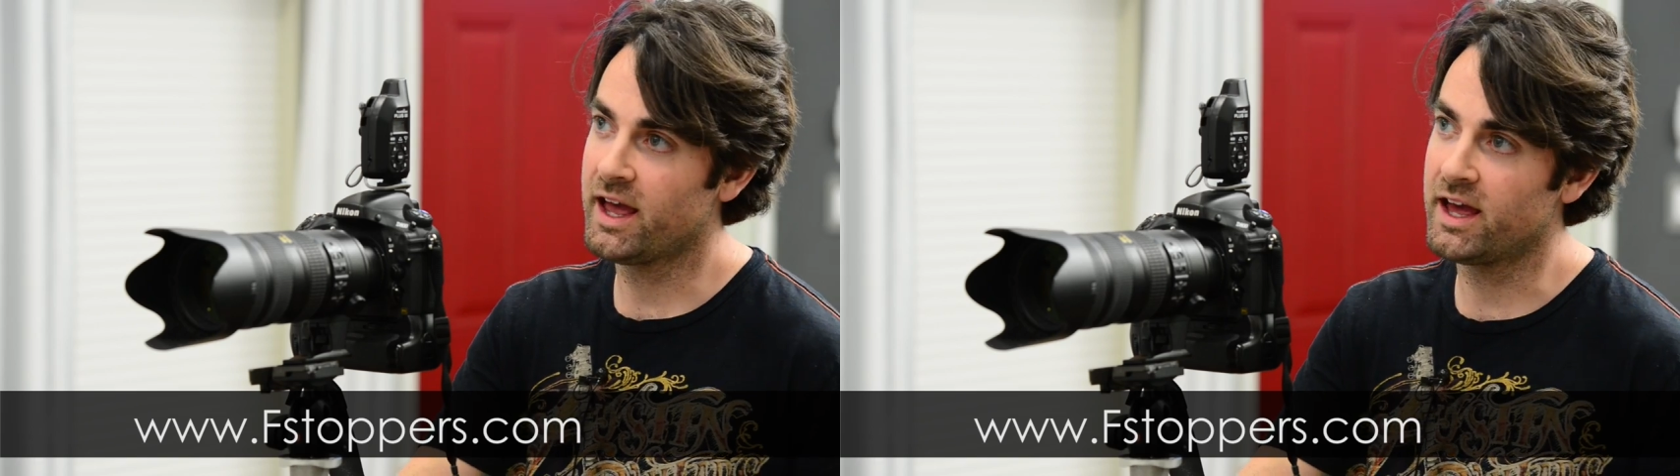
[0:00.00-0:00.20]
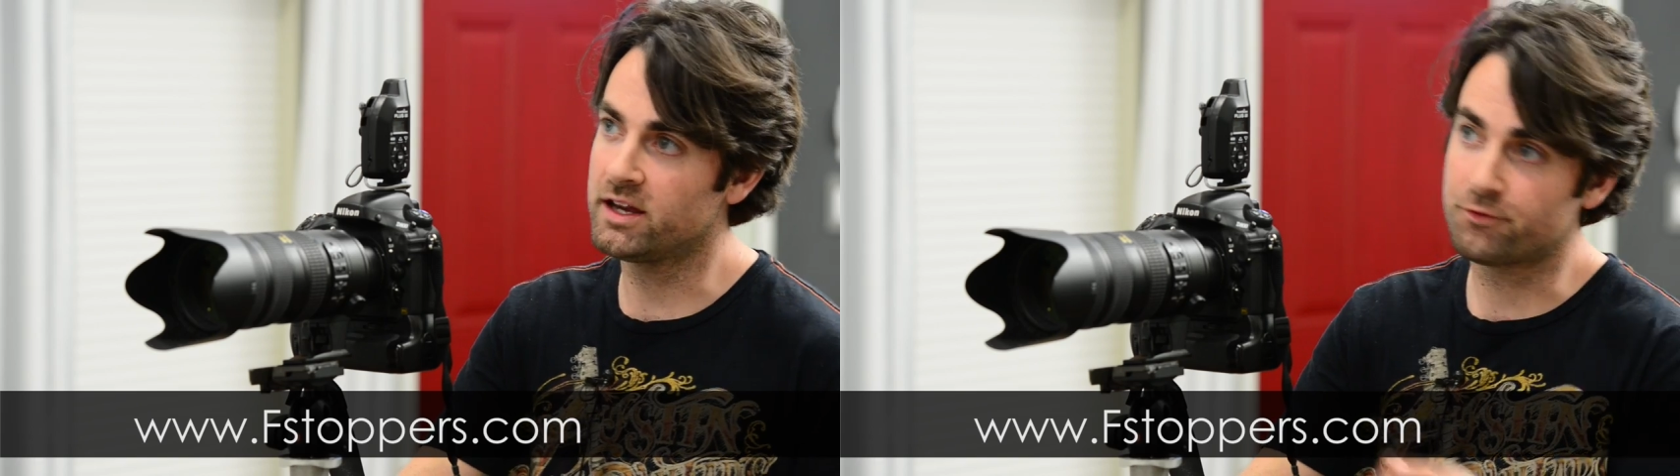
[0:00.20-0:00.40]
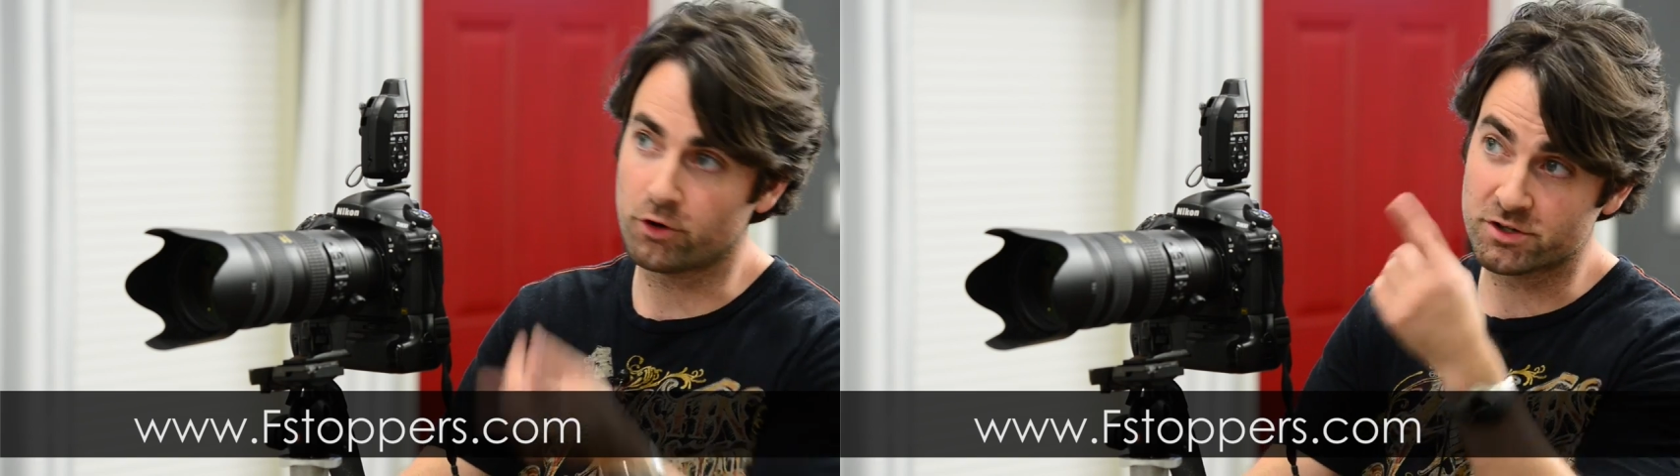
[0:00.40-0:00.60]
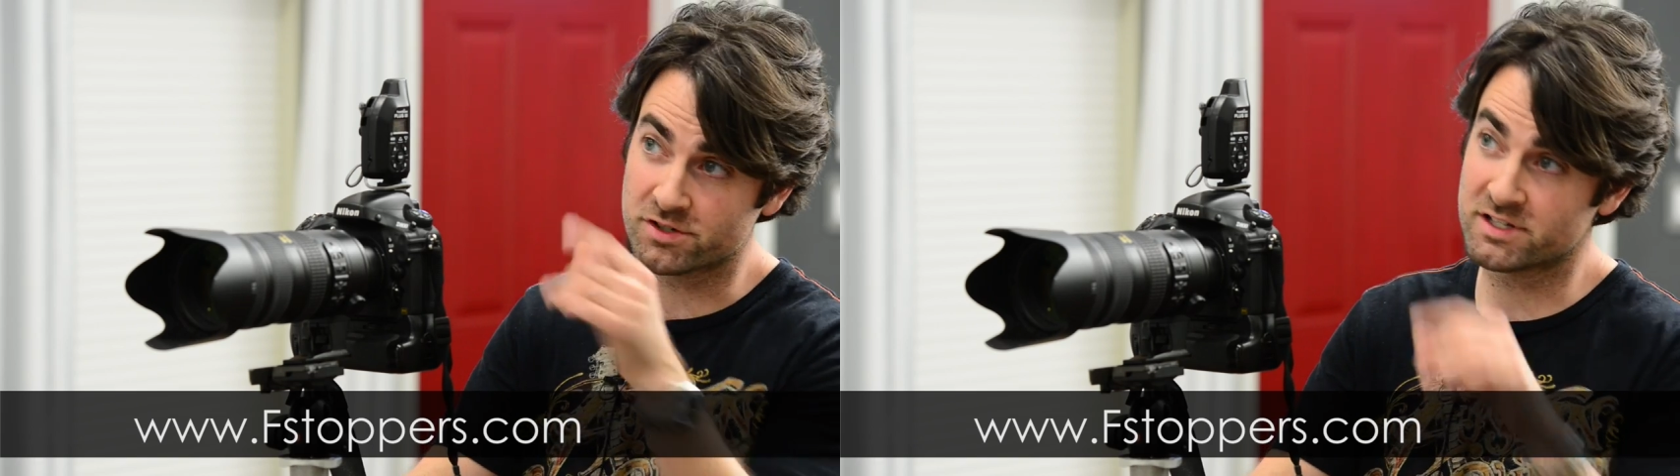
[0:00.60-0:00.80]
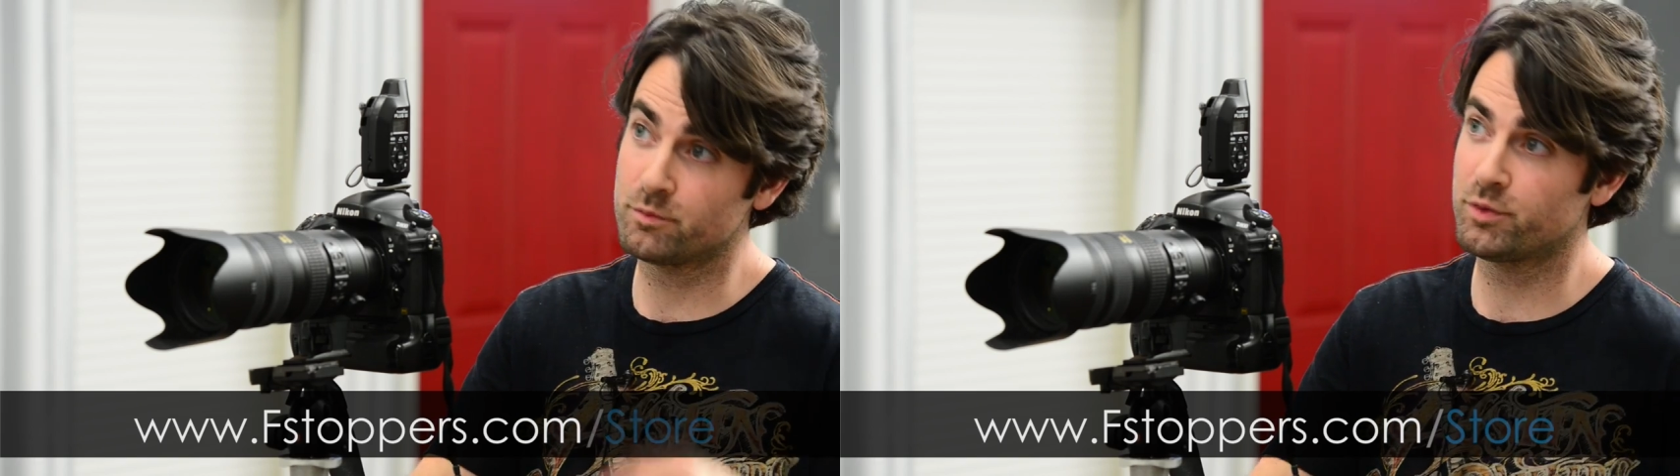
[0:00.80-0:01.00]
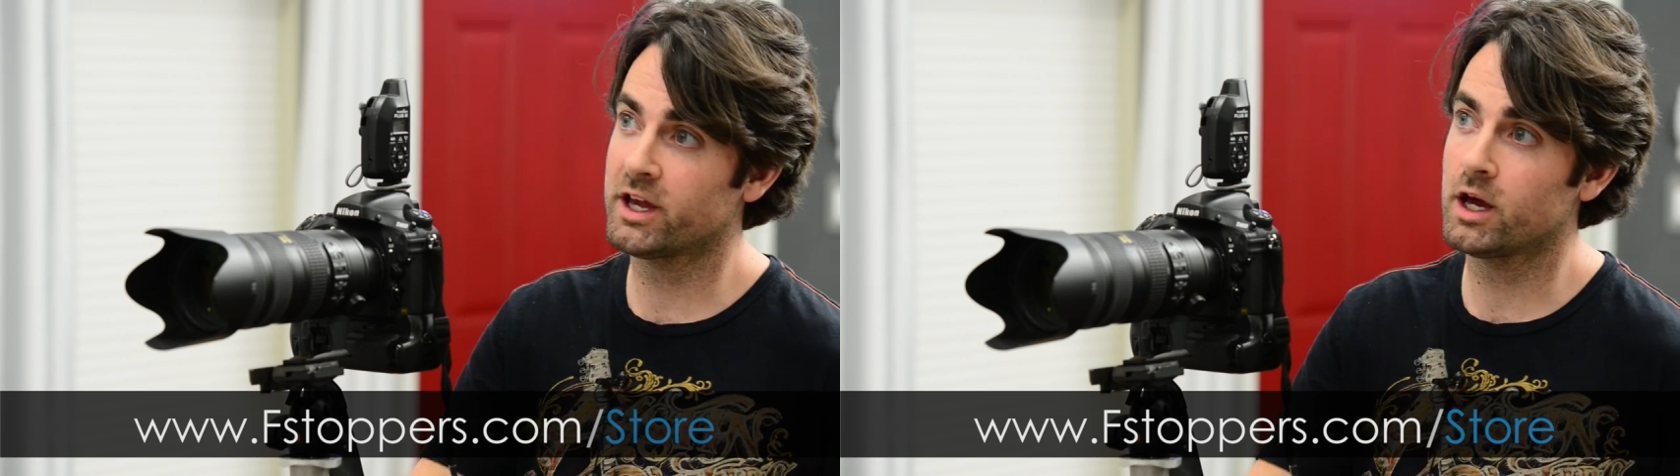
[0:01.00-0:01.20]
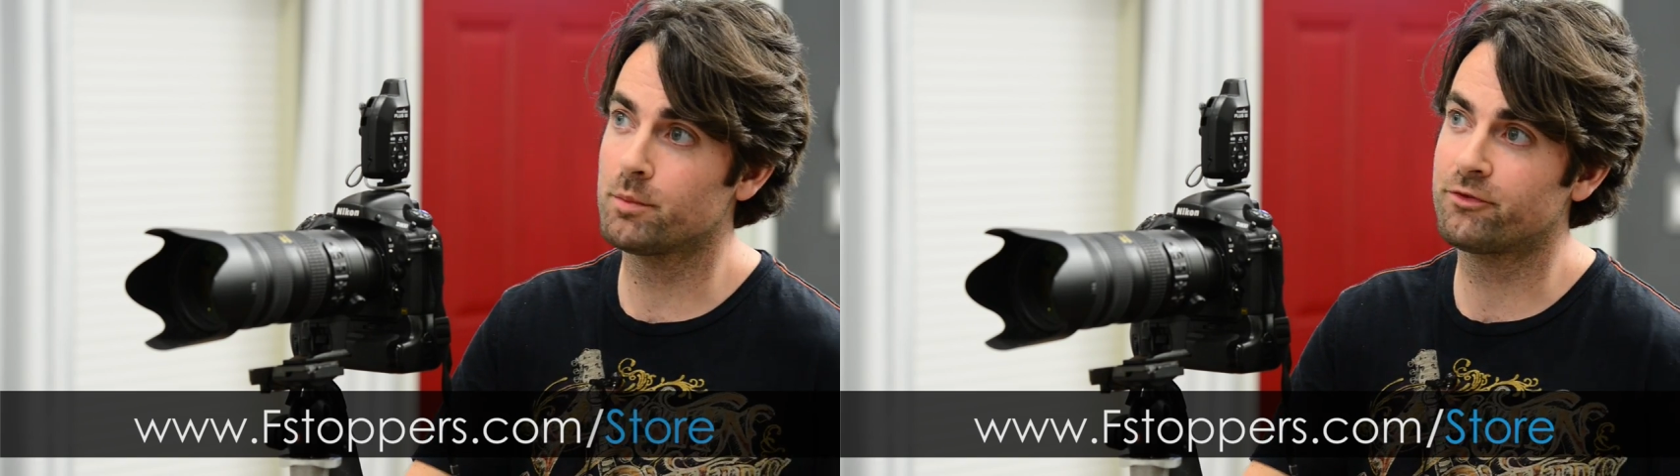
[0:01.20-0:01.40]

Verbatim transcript: And if you're interested in picking up